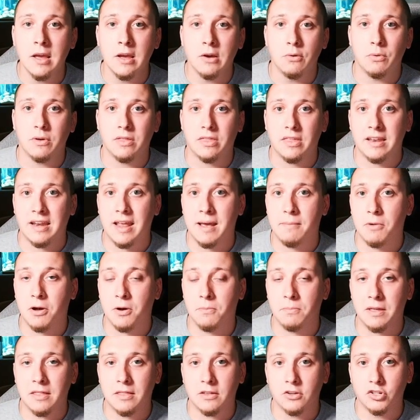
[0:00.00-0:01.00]
within
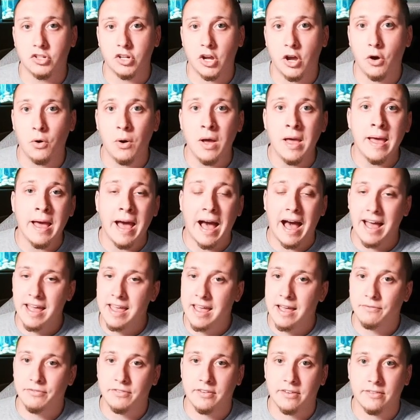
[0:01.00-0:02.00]
MLB The Show. I
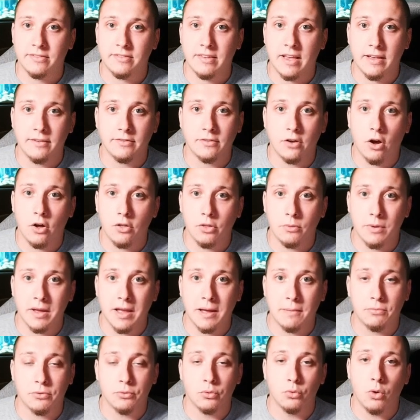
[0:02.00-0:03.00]
have success all the way
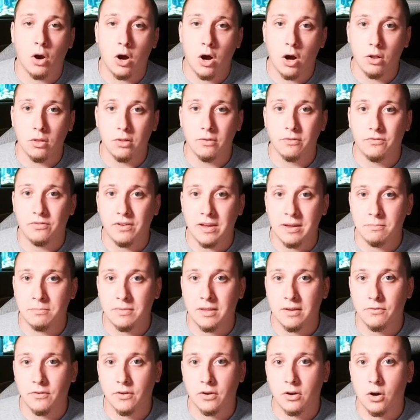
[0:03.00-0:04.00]
up through Hall of Fame
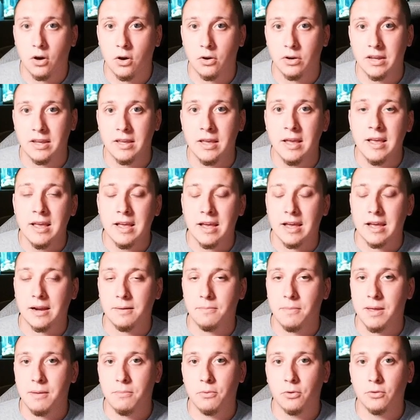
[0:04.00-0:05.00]
difficulty, and
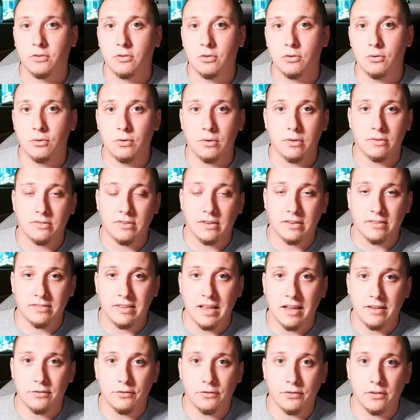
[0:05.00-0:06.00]
I'm able to
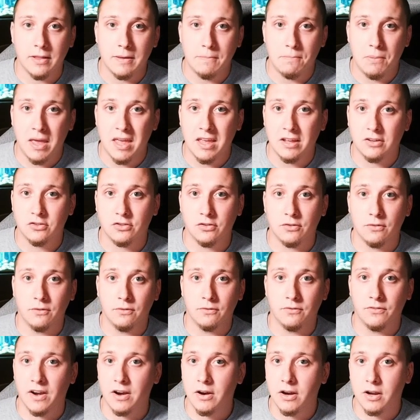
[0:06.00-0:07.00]
successfully pitch
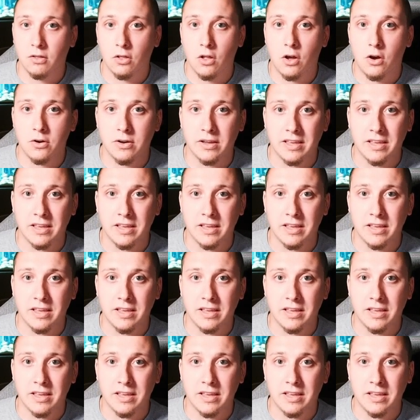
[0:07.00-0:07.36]
very long